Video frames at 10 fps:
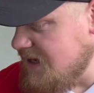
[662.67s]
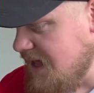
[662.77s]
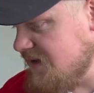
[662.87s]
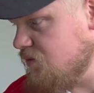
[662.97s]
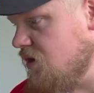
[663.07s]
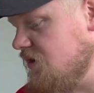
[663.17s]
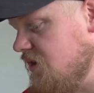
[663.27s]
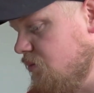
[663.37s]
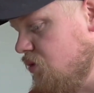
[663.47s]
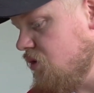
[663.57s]
last ones
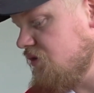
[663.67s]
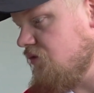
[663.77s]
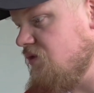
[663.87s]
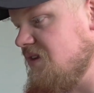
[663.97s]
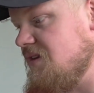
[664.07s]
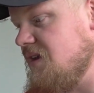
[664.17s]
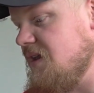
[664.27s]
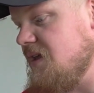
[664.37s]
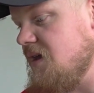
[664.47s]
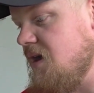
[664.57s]
I bought, so
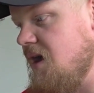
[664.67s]
recently